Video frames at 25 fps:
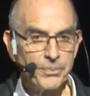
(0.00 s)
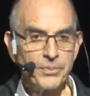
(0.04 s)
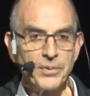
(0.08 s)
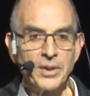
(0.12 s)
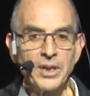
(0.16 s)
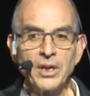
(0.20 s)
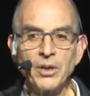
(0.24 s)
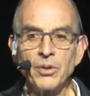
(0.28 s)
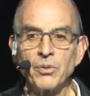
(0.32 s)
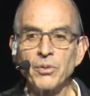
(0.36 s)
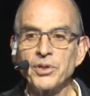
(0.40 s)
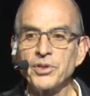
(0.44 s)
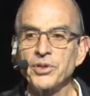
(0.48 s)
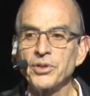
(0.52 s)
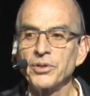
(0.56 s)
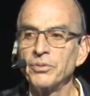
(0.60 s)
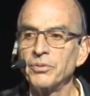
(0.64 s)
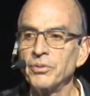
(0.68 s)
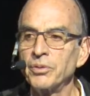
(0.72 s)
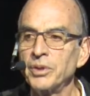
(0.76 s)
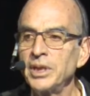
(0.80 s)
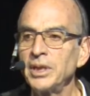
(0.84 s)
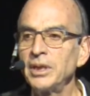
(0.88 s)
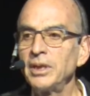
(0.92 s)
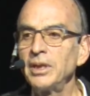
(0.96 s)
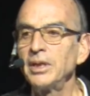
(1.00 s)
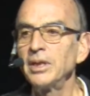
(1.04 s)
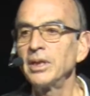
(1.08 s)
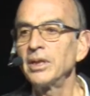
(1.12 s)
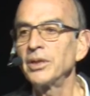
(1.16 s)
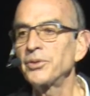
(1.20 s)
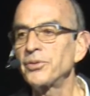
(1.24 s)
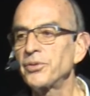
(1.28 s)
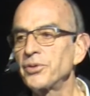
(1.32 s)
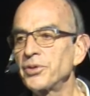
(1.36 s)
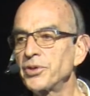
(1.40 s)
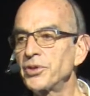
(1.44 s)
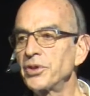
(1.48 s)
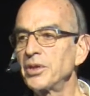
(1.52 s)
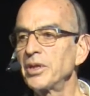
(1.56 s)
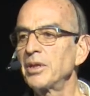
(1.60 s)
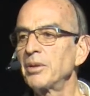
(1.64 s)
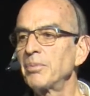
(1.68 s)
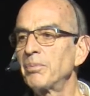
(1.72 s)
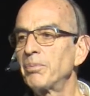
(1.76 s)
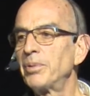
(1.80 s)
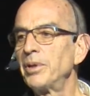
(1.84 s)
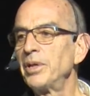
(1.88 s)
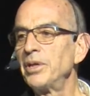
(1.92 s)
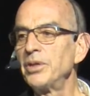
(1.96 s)
There was a really interesting
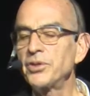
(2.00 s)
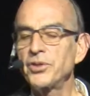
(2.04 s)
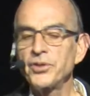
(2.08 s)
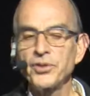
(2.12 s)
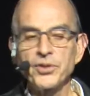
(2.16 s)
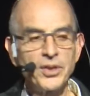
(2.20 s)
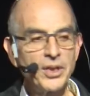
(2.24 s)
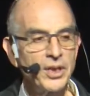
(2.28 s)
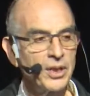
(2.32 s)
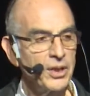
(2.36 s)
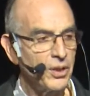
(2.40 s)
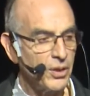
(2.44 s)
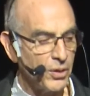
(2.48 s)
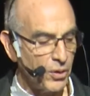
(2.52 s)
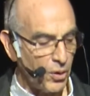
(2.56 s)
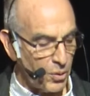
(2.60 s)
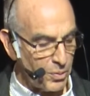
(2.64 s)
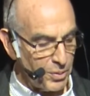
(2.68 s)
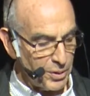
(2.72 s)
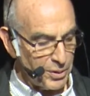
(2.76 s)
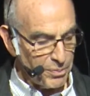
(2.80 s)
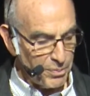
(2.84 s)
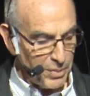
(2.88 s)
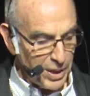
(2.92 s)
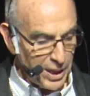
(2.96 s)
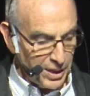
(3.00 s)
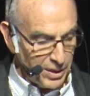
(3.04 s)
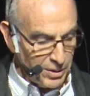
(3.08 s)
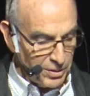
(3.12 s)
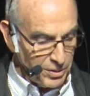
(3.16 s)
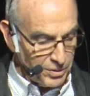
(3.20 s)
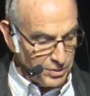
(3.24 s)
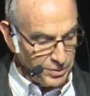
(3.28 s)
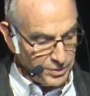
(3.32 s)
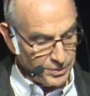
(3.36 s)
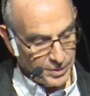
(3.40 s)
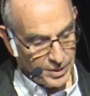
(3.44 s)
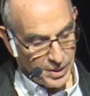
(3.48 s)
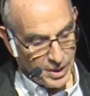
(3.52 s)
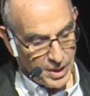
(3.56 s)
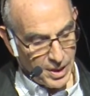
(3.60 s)
piece in the Globe and Mail